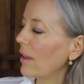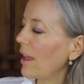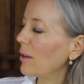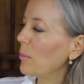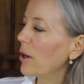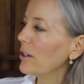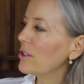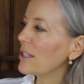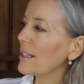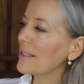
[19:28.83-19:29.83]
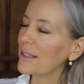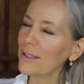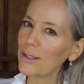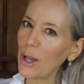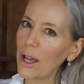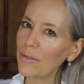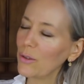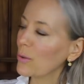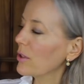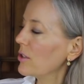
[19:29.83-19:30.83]
And March is a
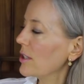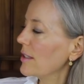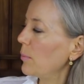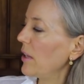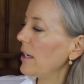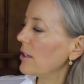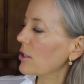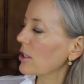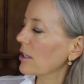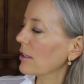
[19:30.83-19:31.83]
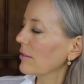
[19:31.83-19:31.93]
soft, gorgeous peach.